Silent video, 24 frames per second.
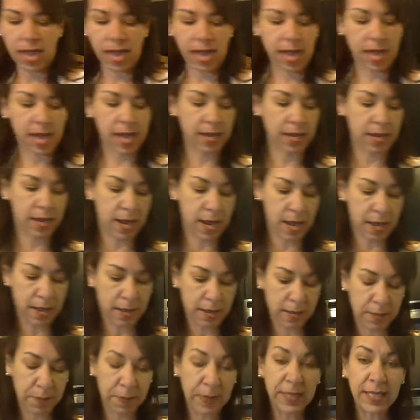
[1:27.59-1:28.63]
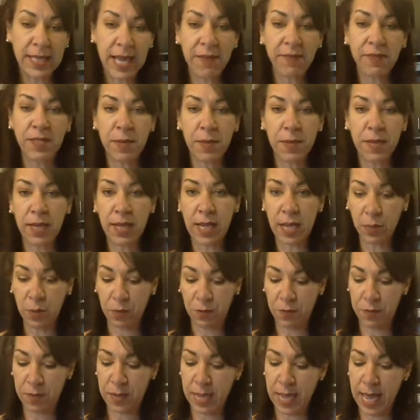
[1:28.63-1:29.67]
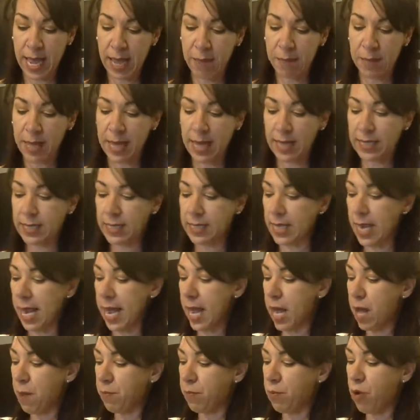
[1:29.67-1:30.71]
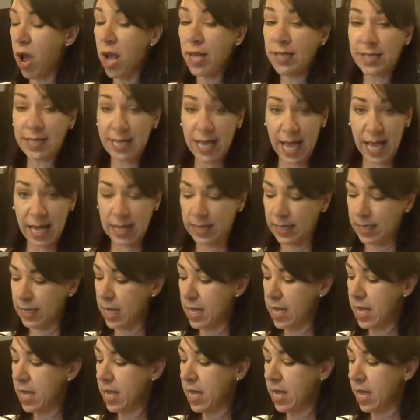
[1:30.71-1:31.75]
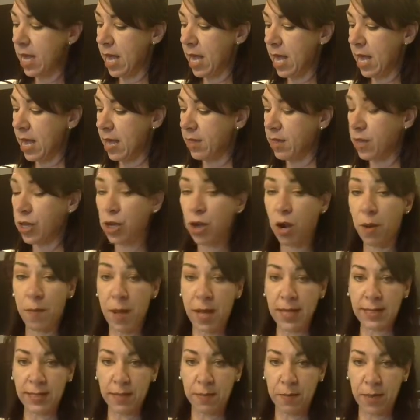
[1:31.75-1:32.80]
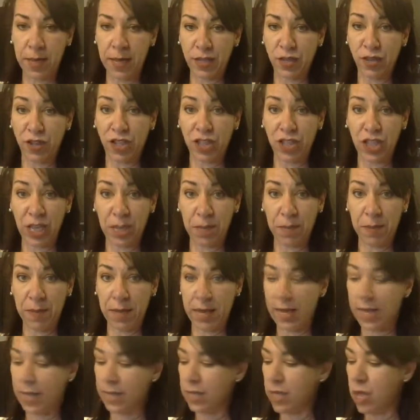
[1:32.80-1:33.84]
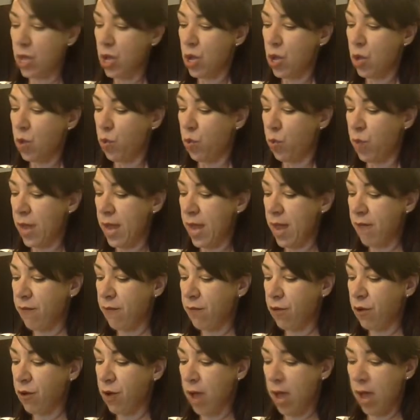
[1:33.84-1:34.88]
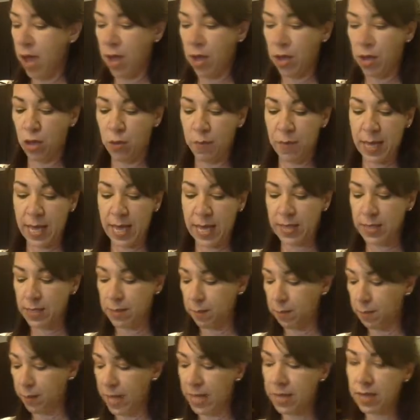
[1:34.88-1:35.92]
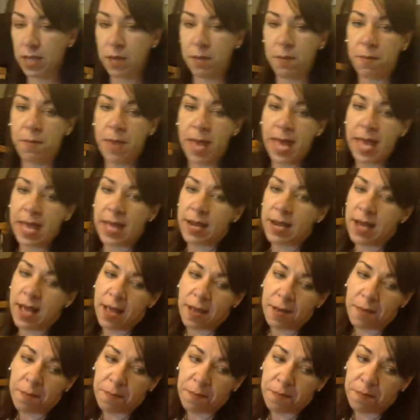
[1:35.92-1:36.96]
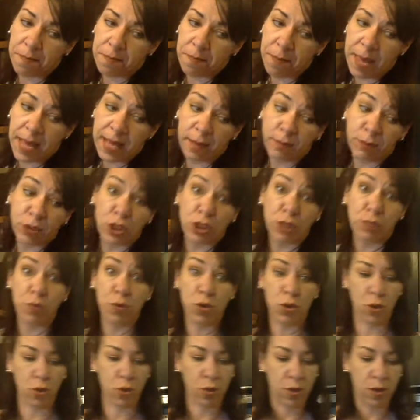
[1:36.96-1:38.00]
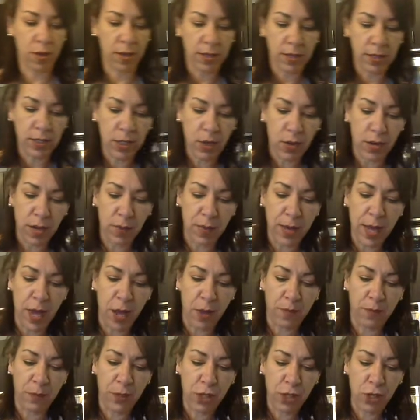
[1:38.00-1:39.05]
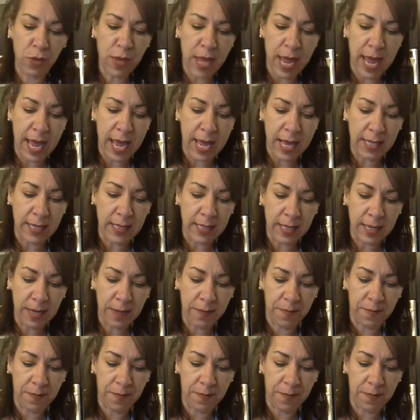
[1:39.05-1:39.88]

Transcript: And save some of the liquid from the can because it's going to help process the garbanzo beans or the chickpeas whenever you begin to blend them and make them smooth. So here we go, 2 cans.